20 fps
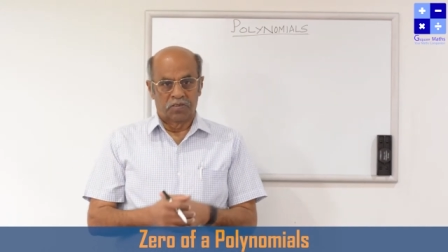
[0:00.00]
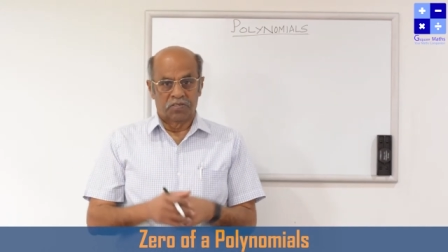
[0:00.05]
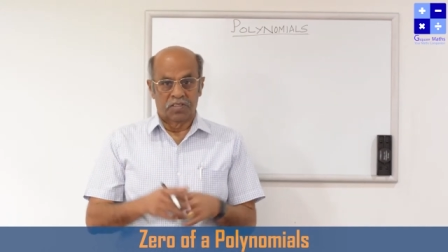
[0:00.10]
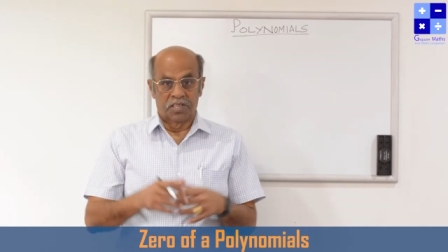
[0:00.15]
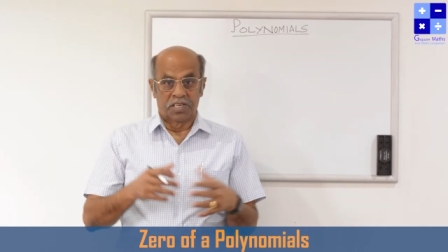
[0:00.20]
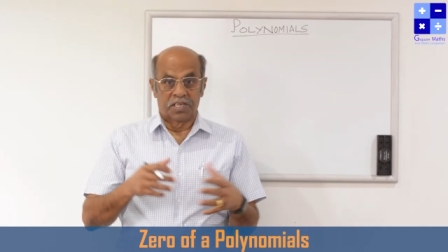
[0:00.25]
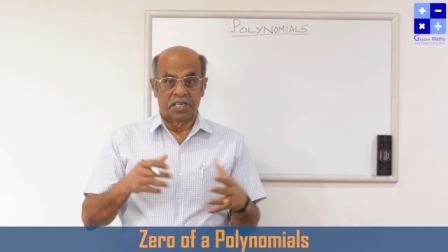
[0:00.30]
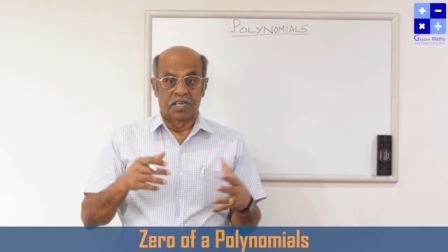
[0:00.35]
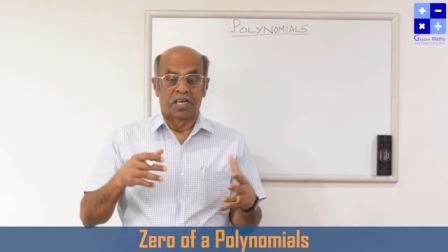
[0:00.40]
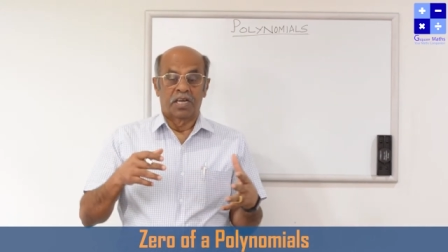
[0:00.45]
If
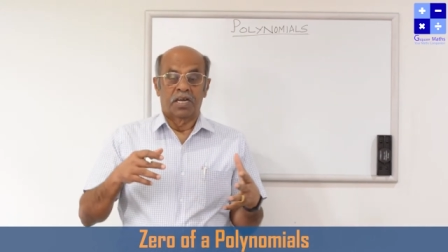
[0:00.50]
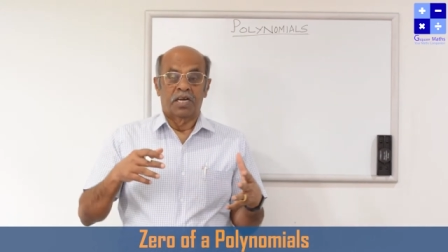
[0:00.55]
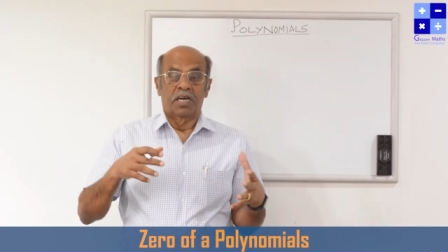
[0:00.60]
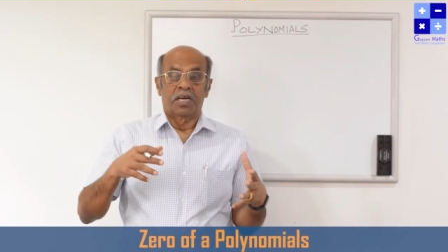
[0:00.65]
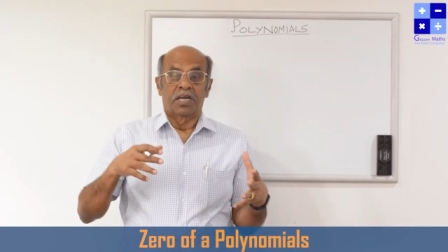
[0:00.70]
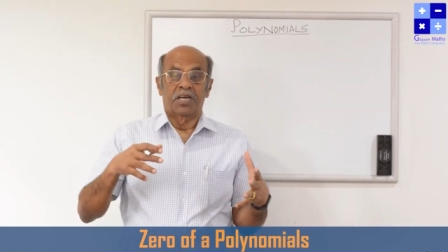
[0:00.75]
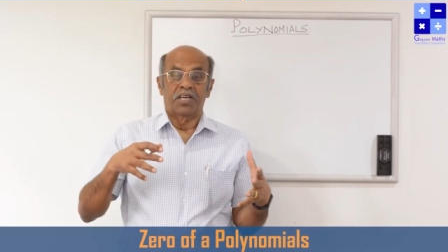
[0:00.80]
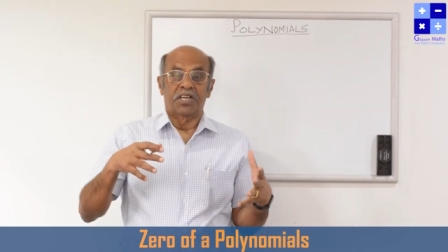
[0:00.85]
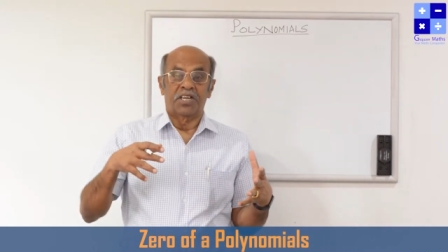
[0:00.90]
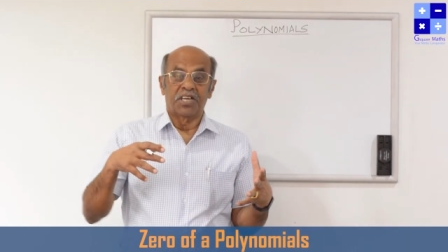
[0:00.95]
the
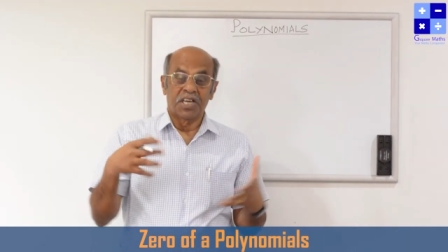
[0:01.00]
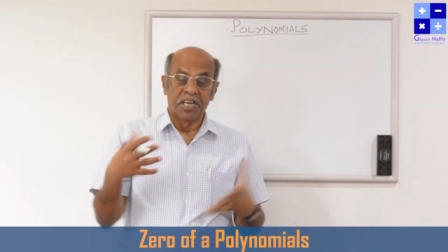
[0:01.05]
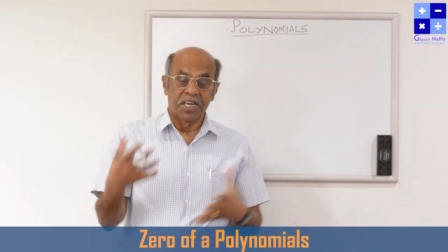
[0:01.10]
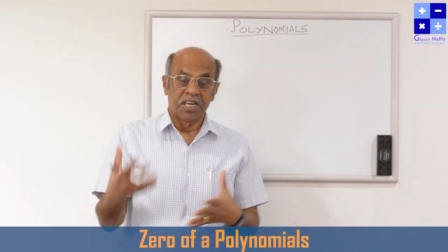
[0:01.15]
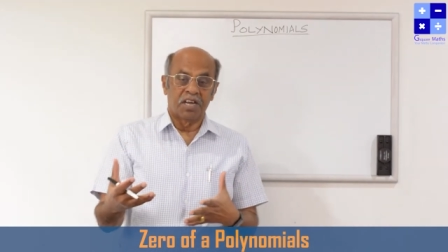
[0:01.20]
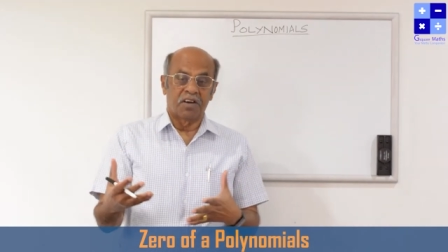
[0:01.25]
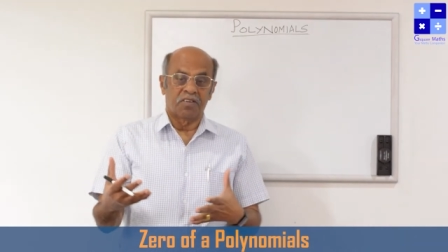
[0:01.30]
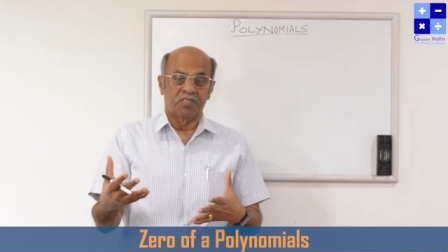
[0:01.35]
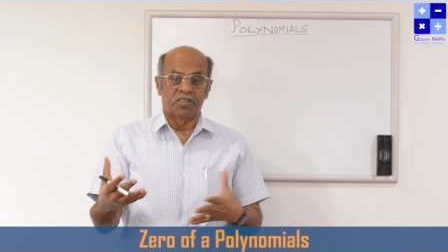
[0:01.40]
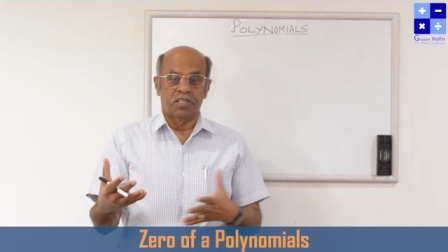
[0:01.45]

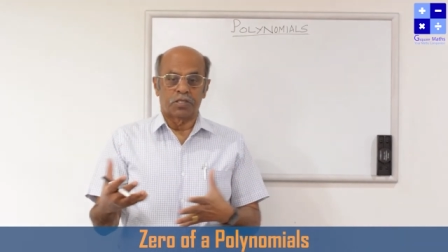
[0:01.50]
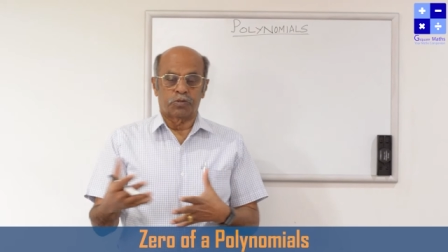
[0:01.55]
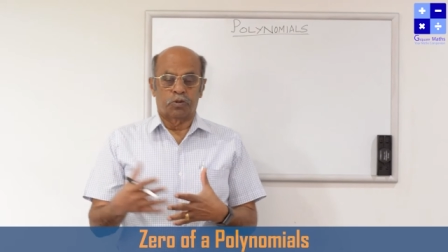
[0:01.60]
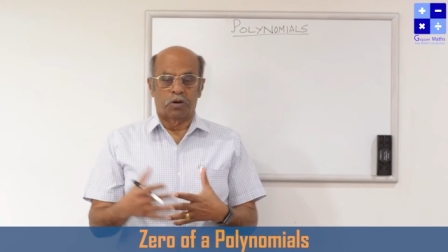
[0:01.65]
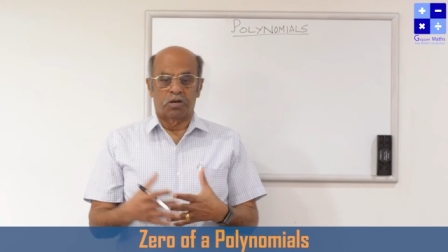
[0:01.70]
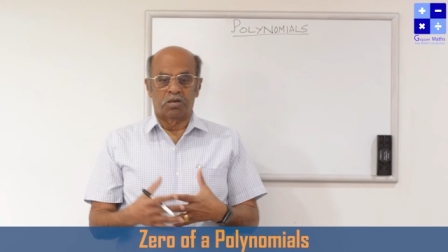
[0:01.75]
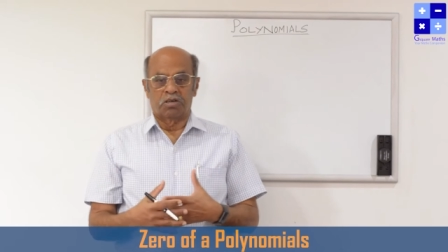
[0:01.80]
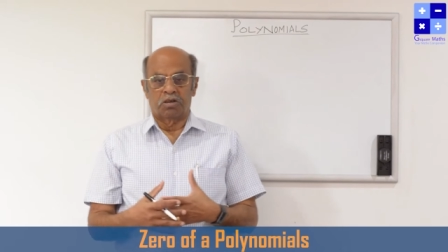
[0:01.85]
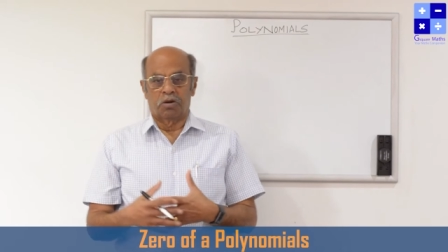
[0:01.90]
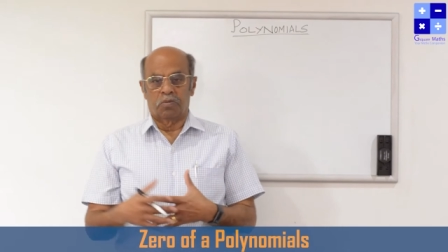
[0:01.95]
degree of this
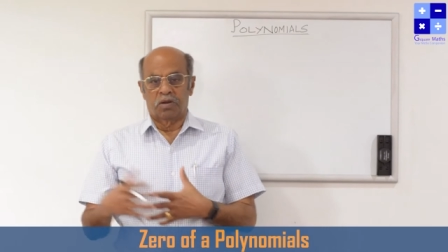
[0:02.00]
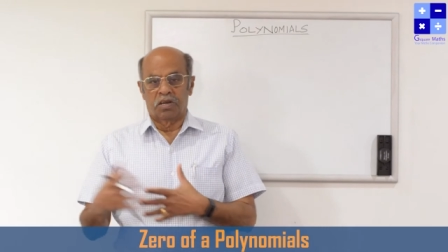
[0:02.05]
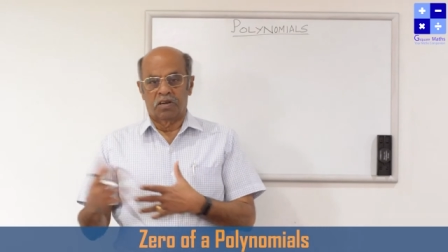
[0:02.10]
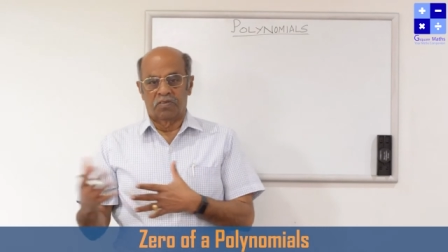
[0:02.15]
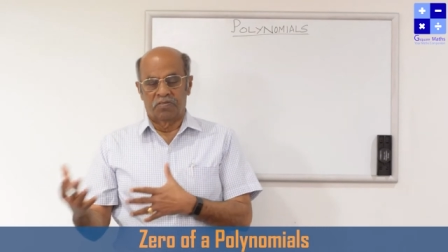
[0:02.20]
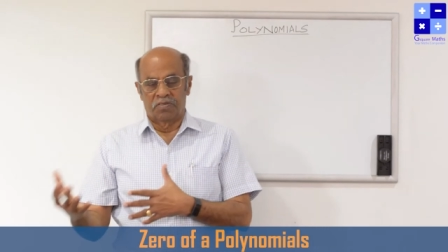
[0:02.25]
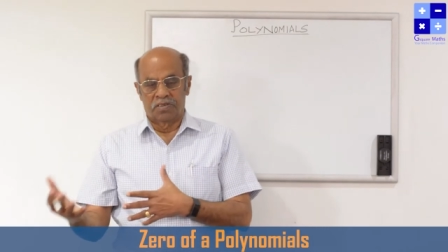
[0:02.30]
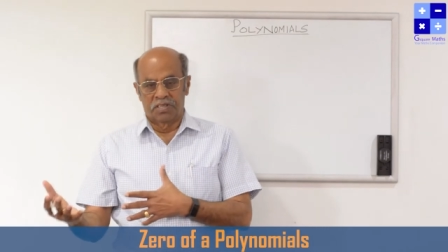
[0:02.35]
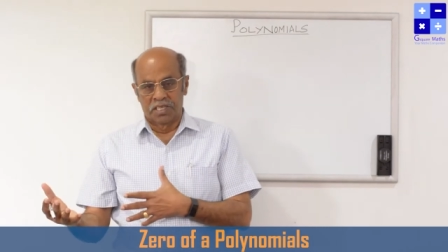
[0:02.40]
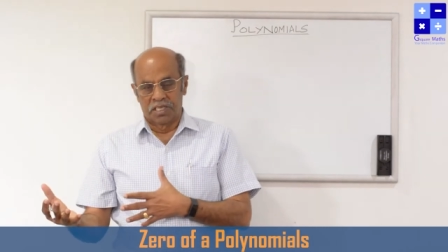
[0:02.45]

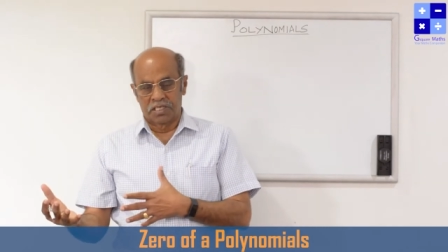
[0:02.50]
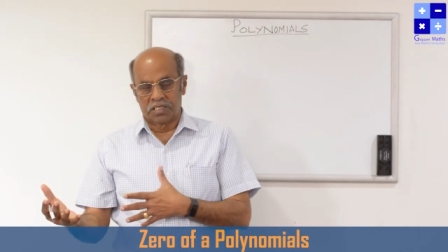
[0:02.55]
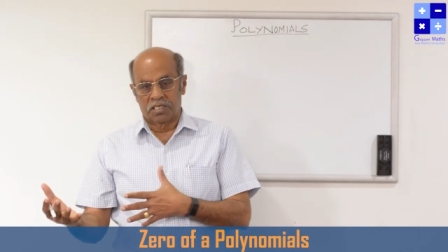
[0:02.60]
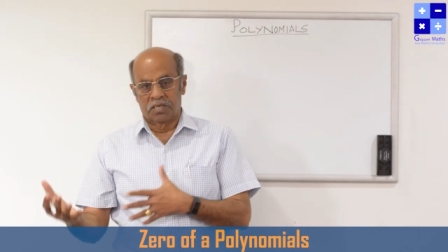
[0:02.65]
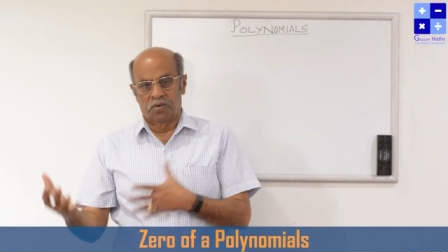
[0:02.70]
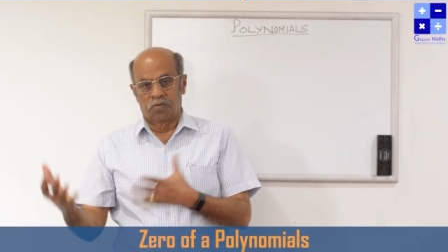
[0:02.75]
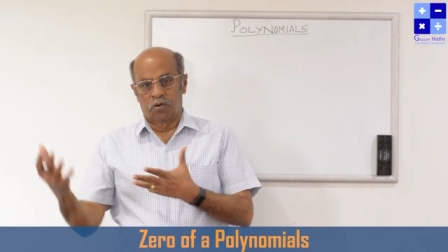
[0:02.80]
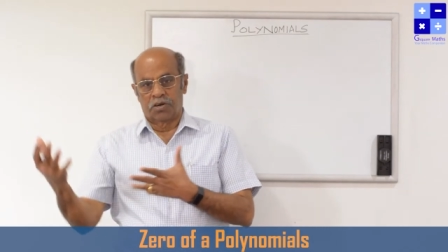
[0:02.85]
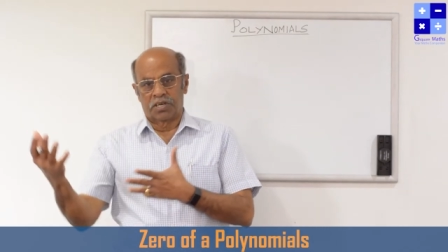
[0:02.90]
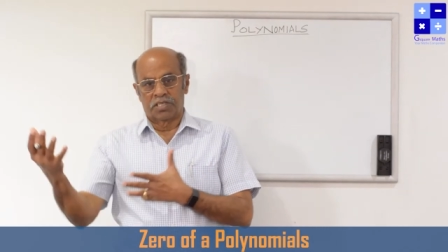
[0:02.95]
polynomial is
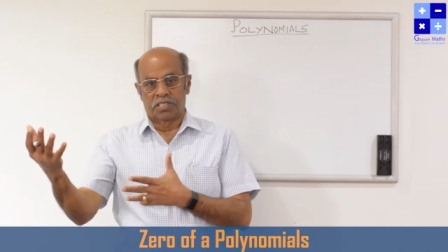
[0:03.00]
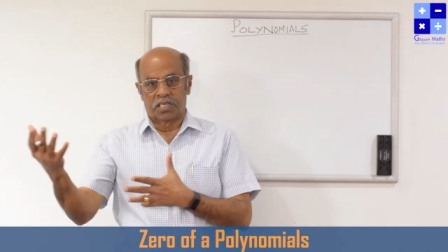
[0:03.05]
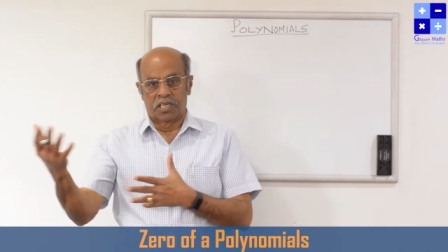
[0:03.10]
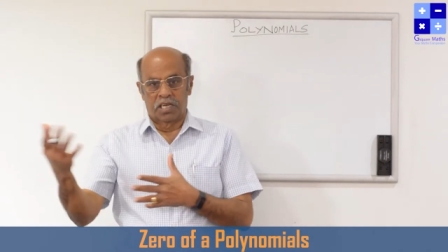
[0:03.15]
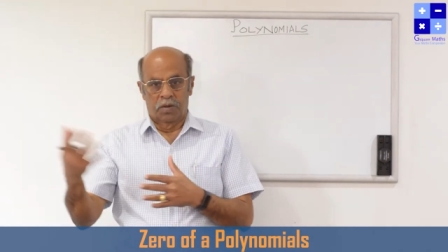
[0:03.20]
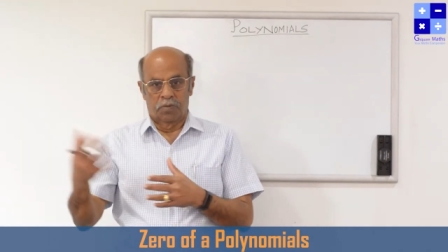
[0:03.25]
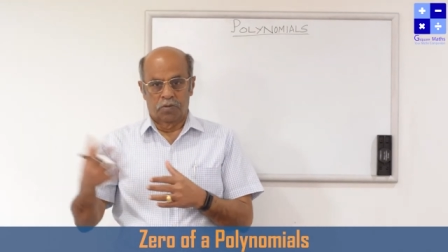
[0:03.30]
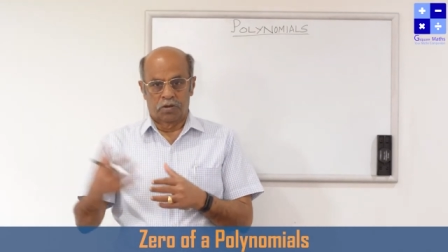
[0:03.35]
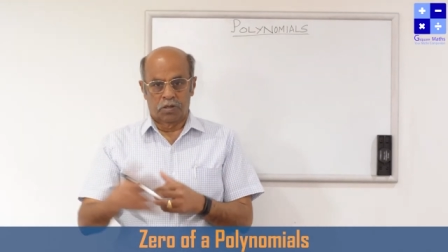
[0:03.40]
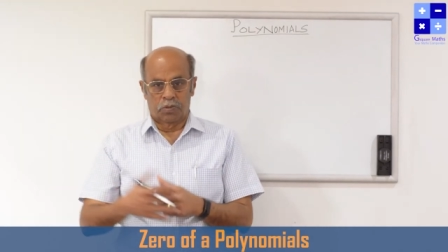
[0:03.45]
this, what is the
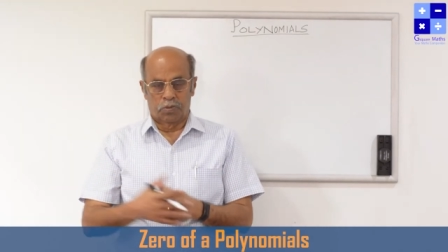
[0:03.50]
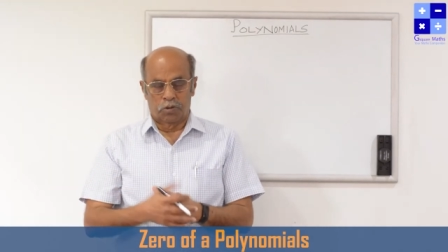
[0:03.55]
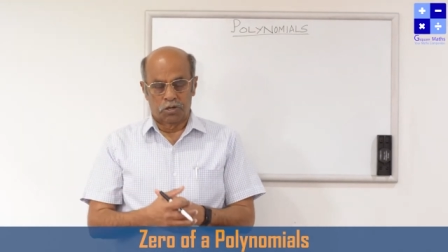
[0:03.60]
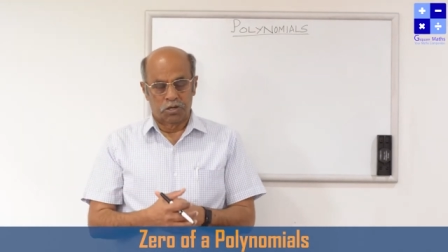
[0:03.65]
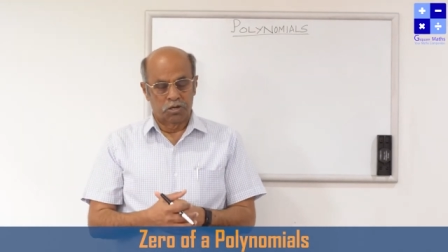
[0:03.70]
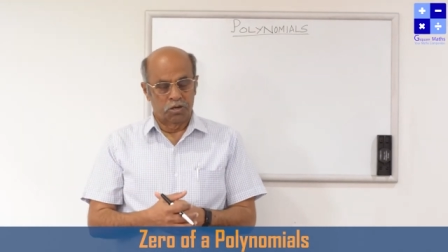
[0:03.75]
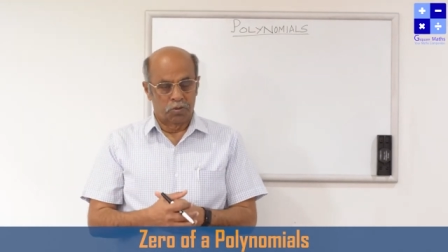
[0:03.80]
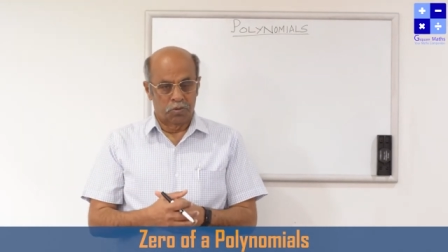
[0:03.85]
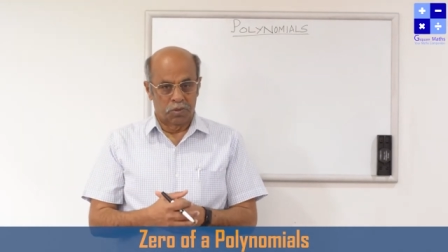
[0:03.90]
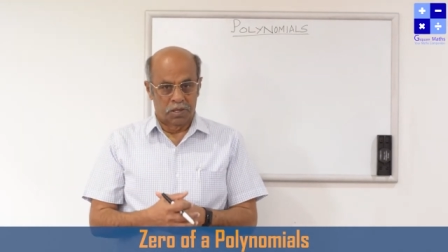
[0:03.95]
name of the
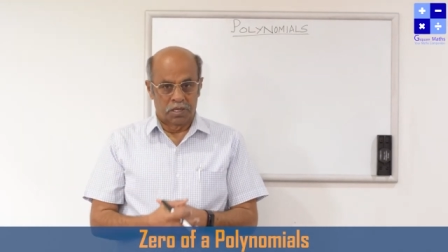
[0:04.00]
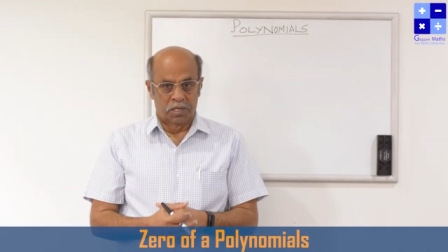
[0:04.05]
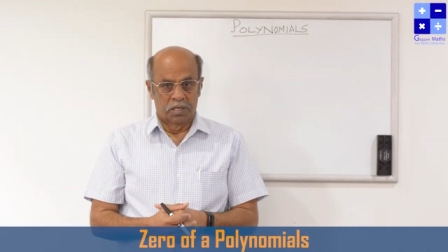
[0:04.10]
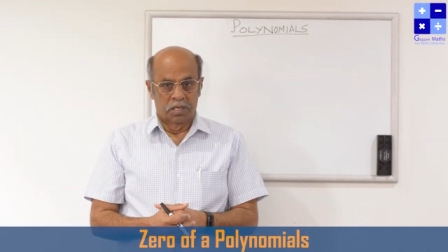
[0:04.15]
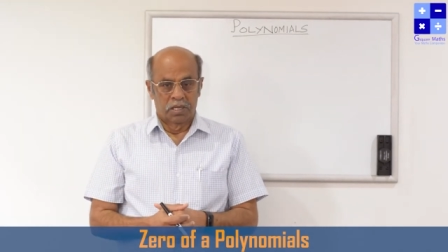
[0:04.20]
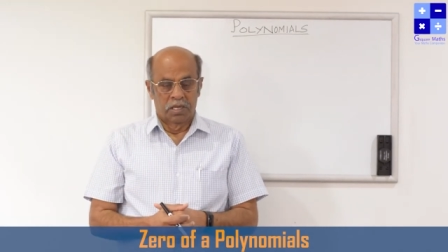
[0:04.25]
polynomial?